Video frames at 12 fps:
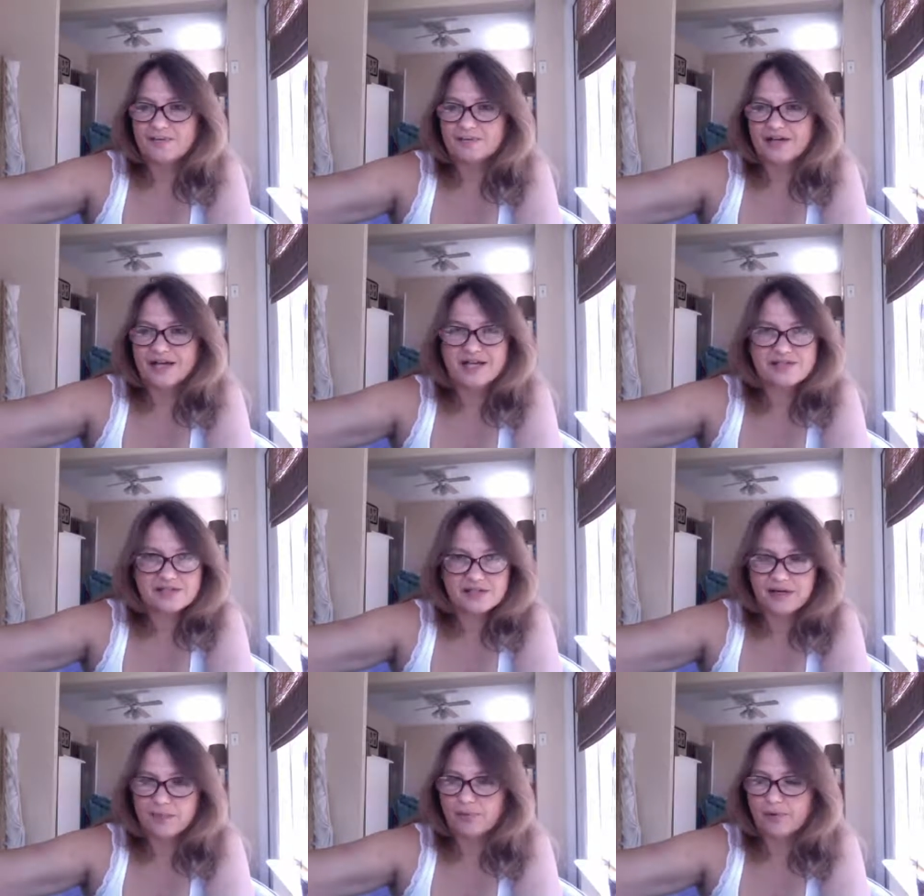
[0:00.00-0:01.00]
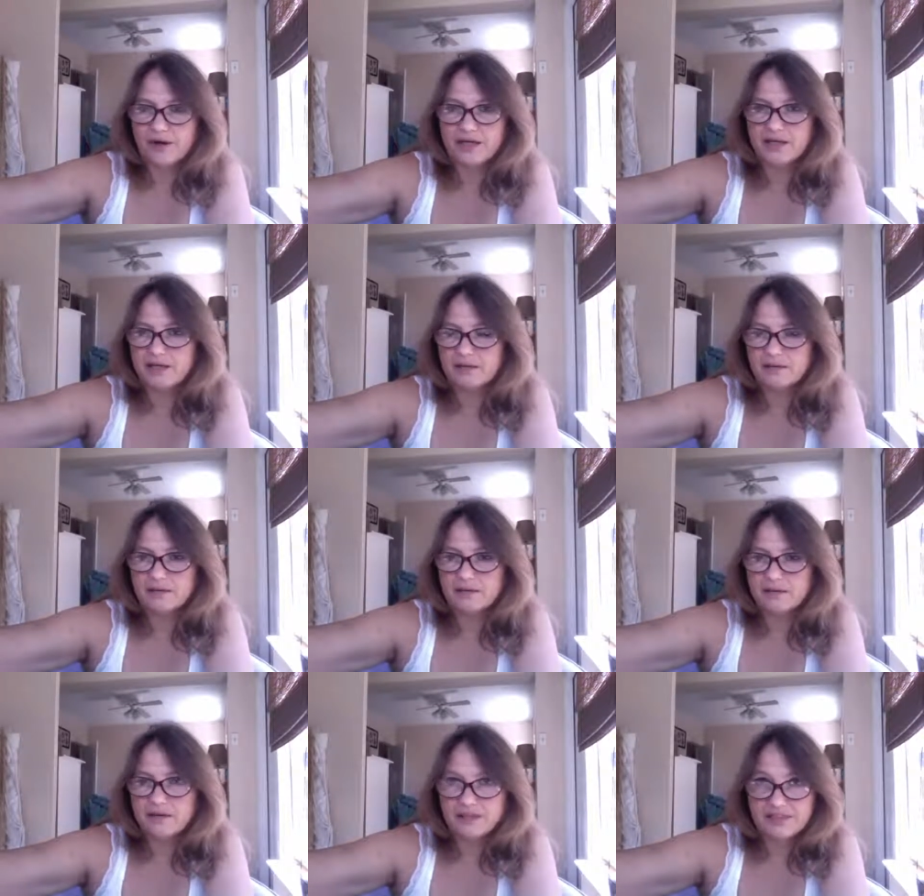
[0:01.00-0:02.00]
like I said, I'm praying
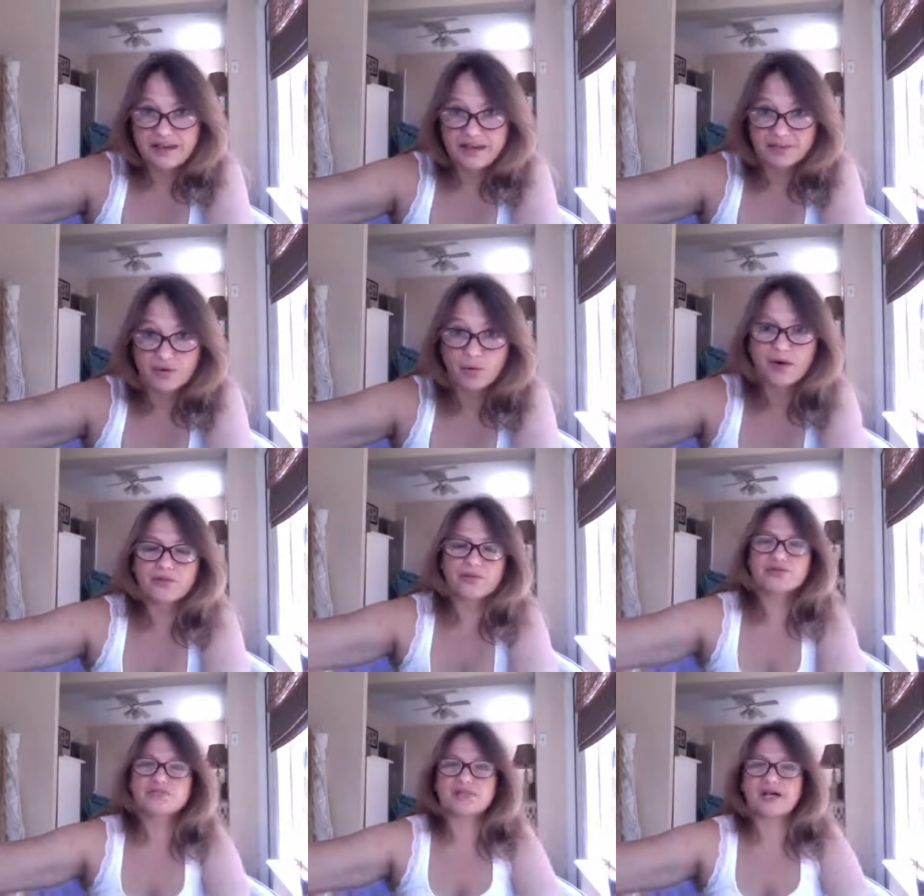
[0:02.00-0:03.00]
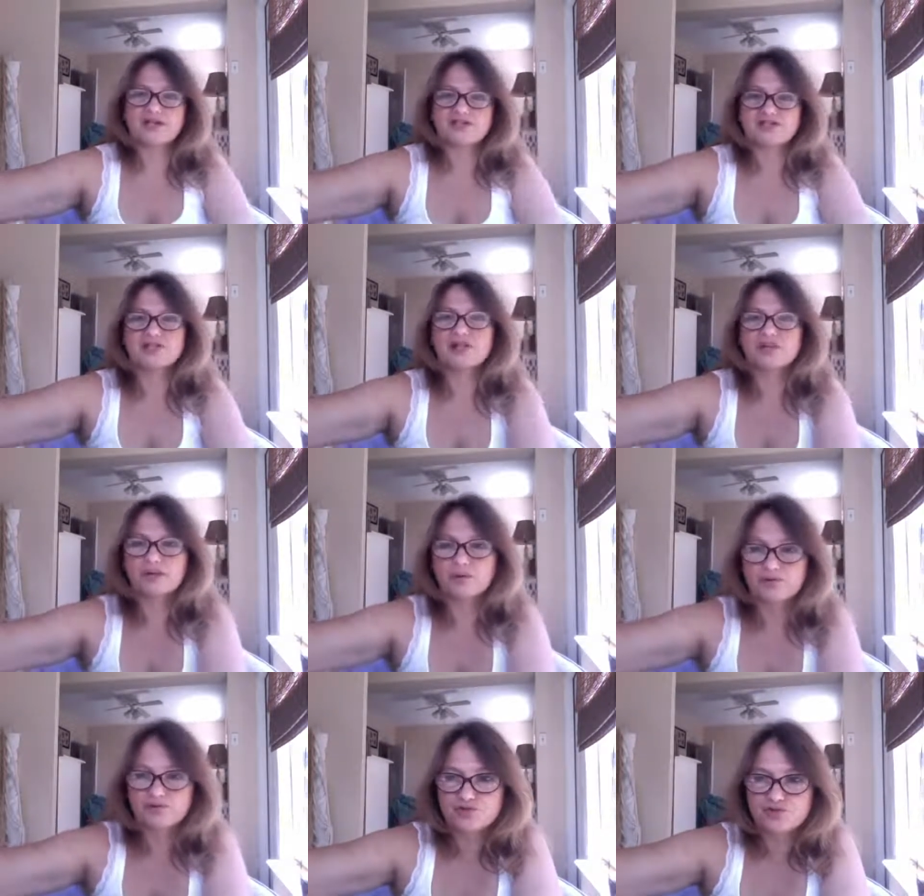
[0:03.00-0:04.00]
that the weather is nice in a
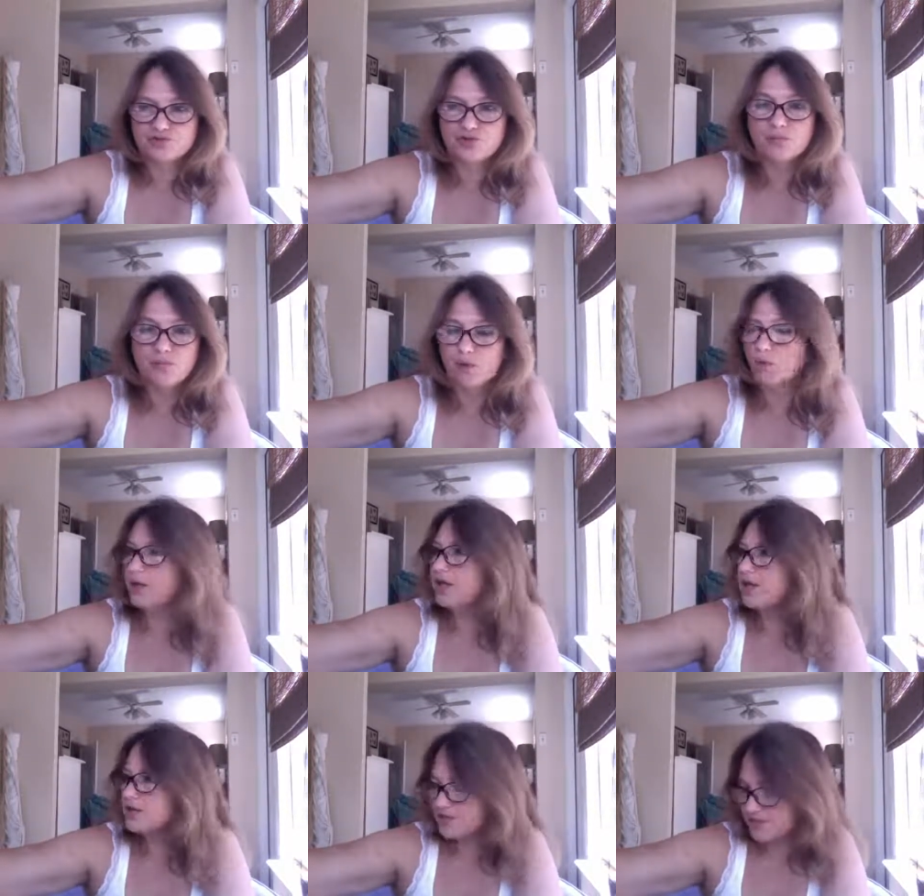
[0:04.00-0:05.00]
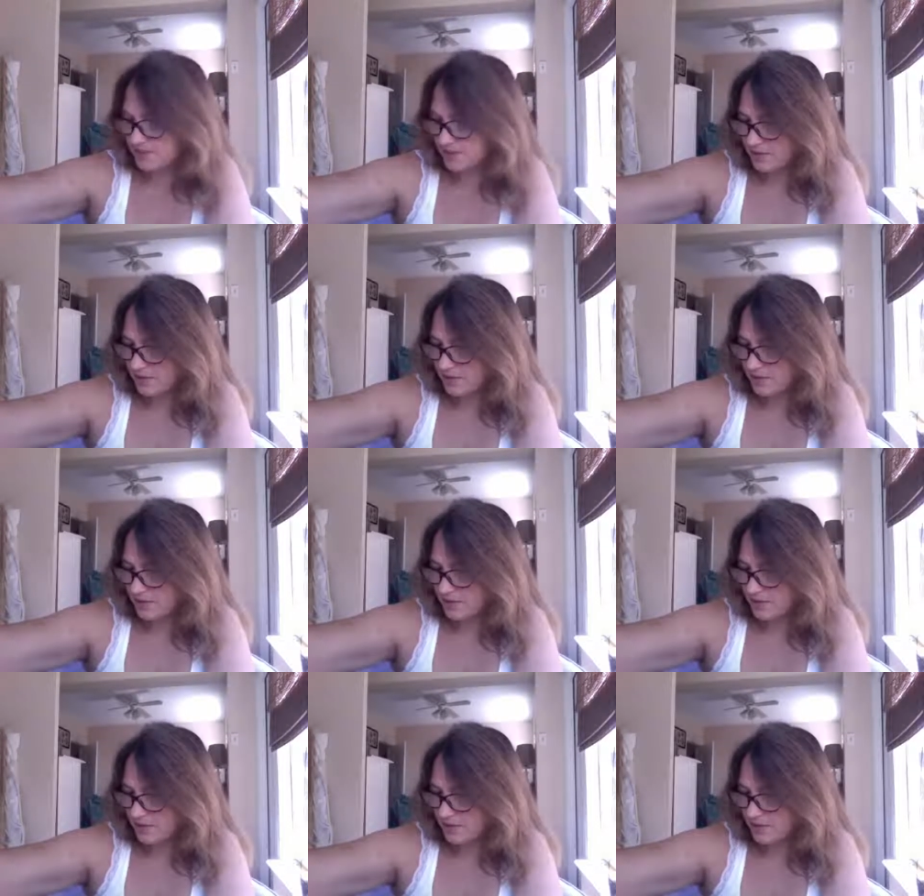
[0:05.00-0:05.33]
little 2 more weeks.